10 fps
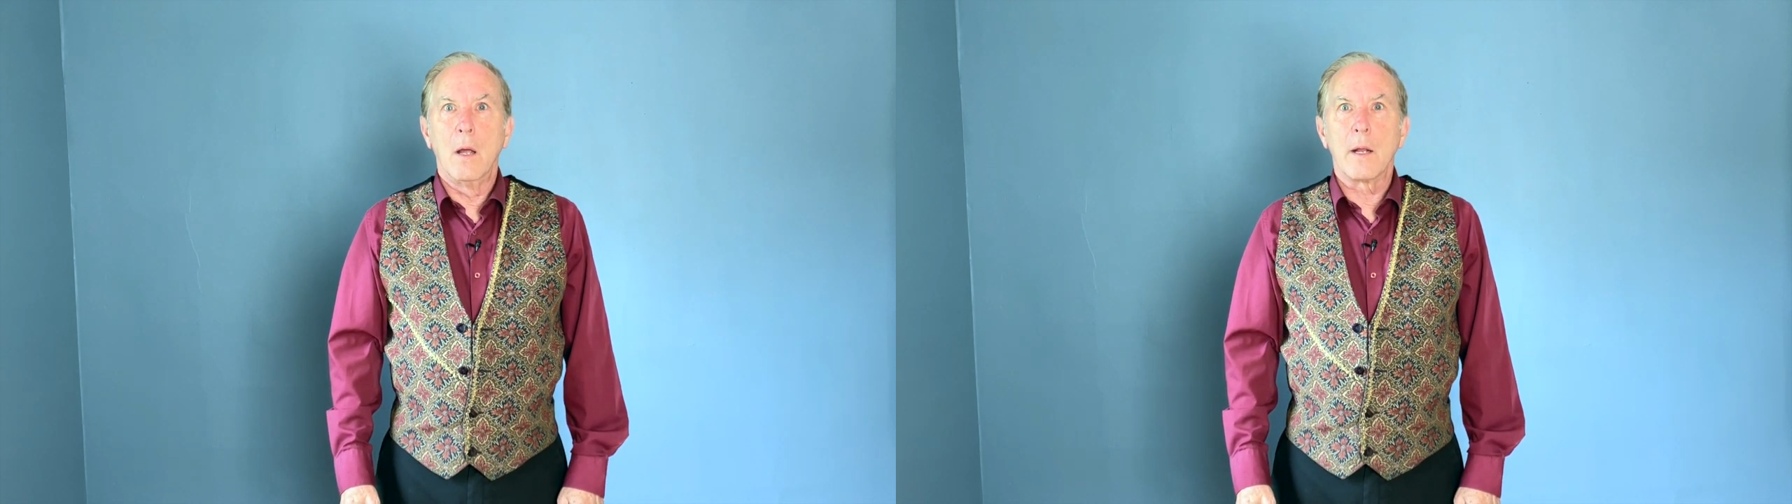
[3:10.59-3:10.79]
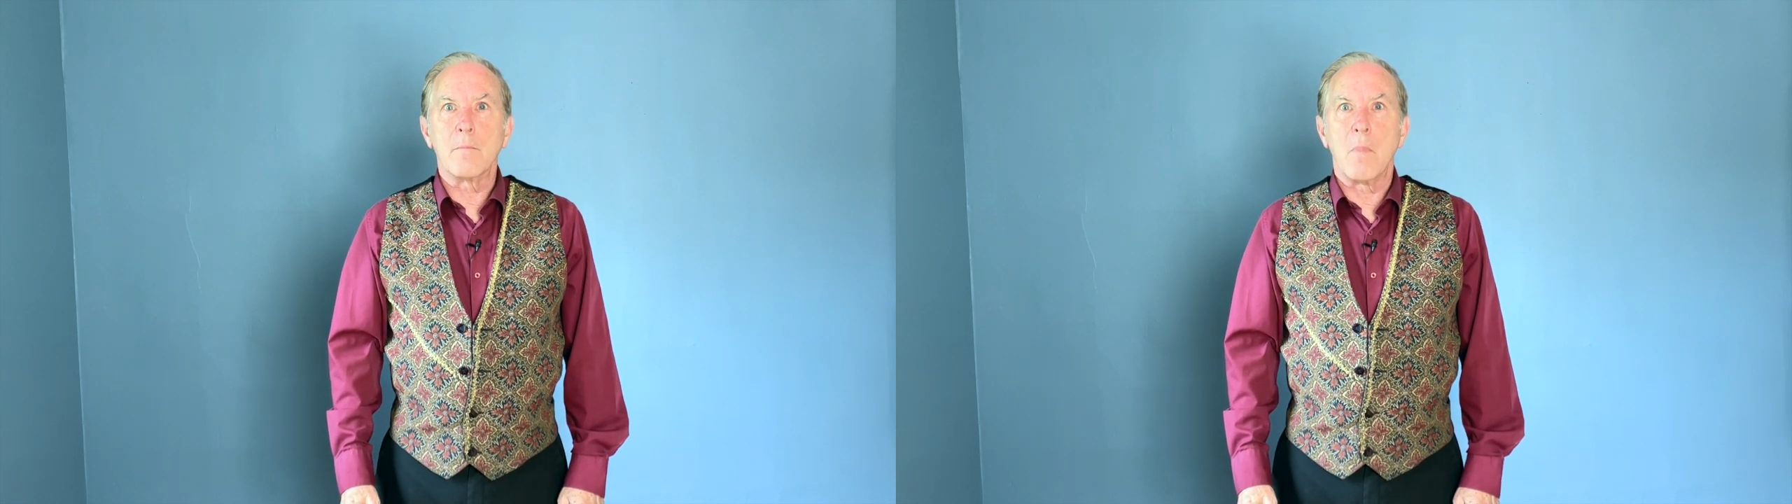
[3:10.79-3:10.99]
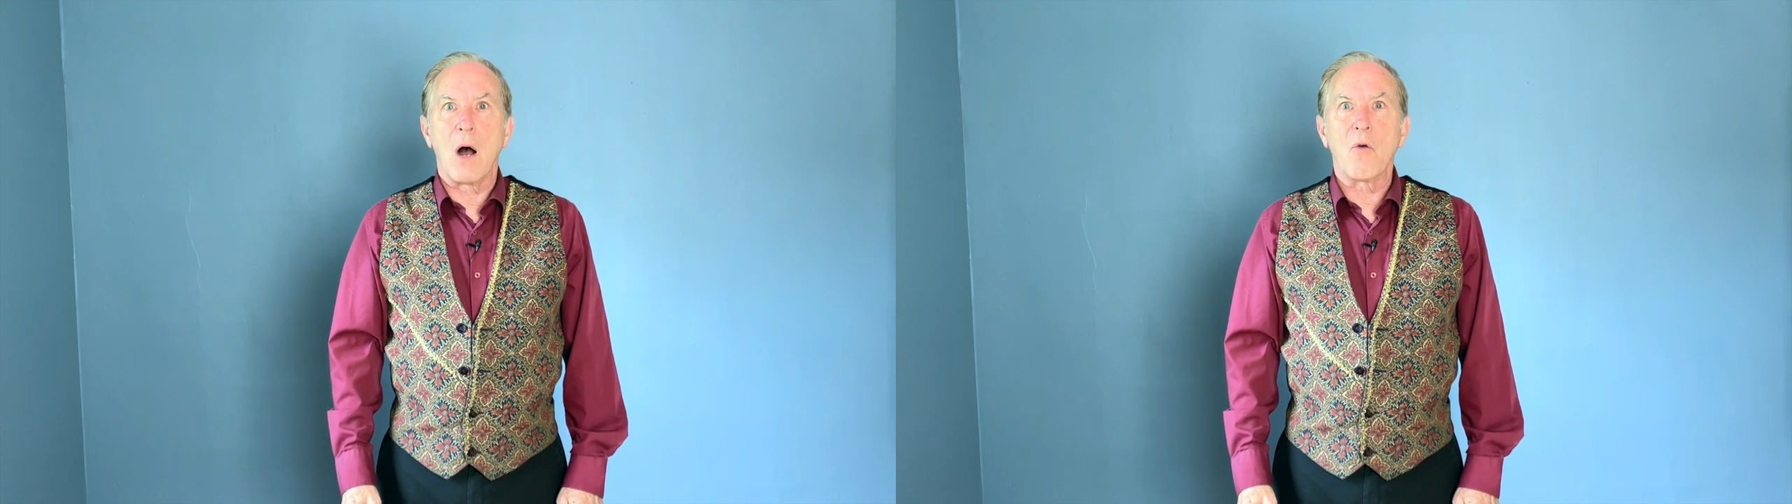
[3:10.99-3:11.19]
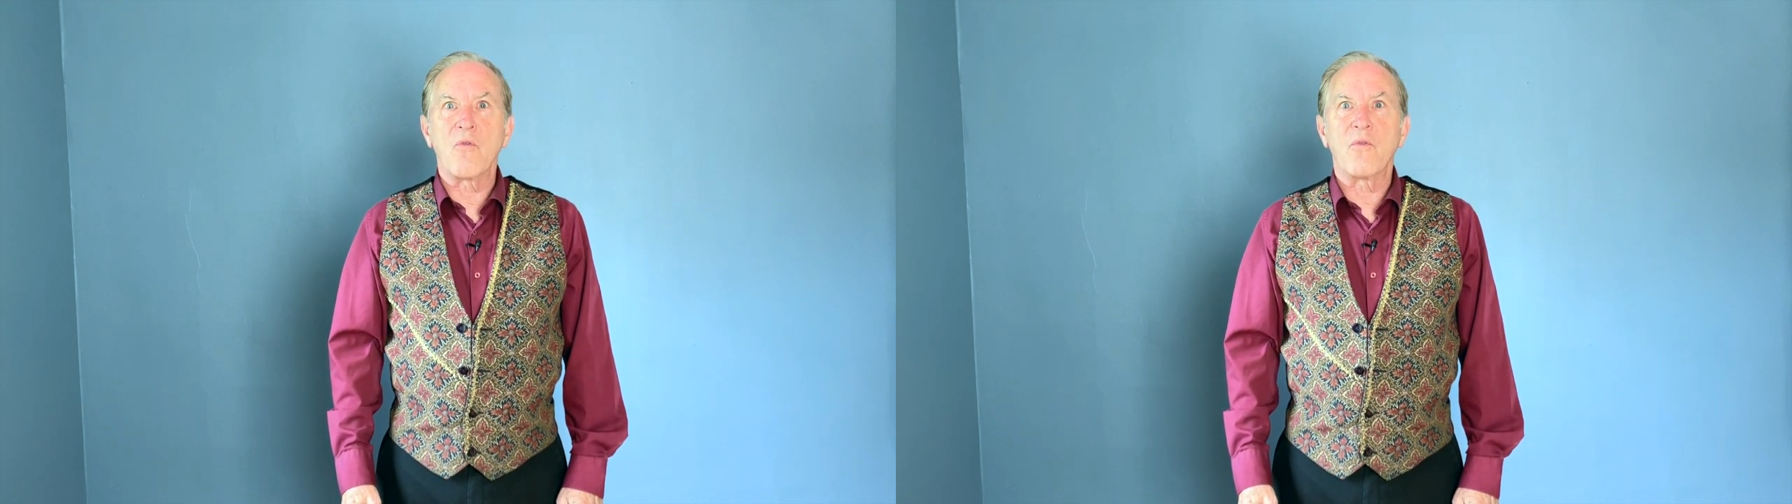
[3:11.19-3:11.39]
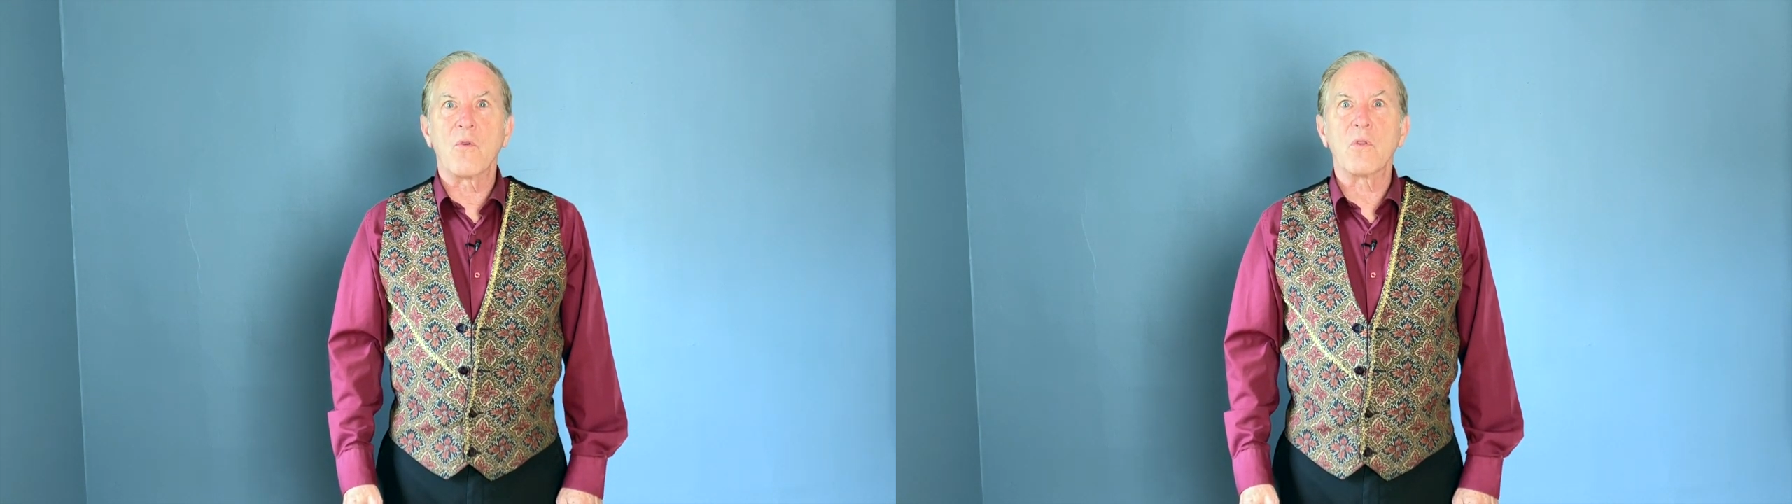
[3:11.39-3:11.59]
and
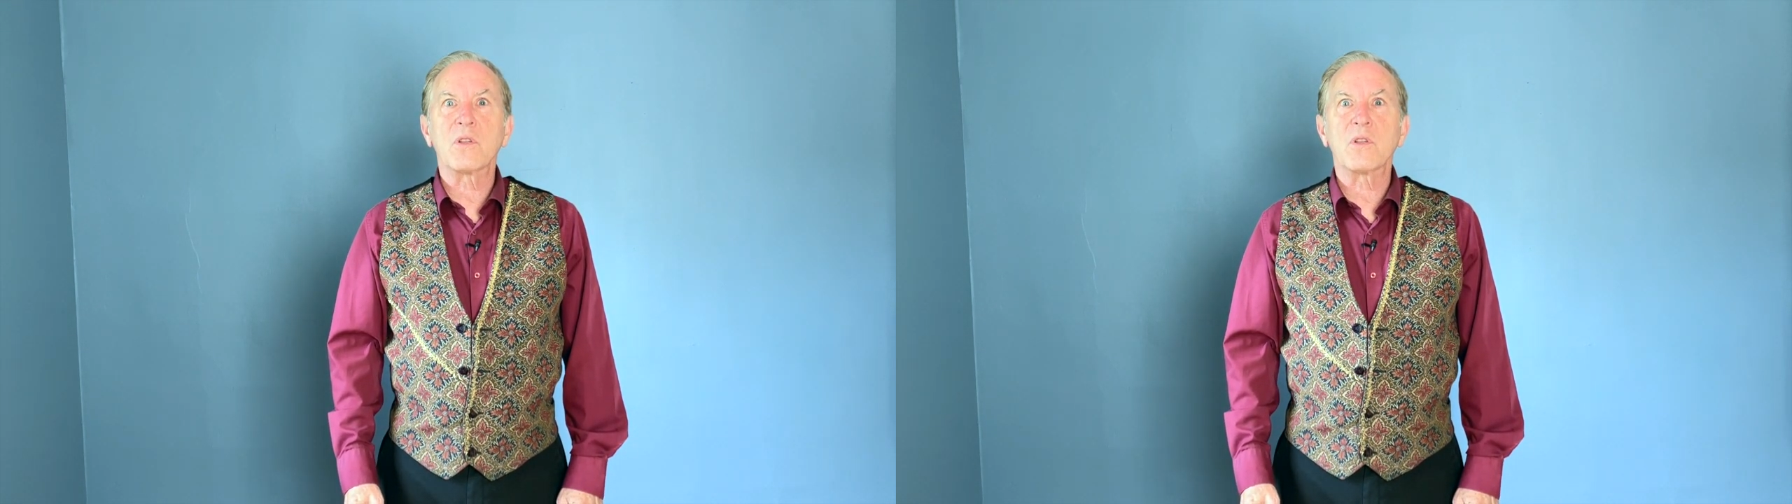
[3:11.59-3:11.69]
mouthfuls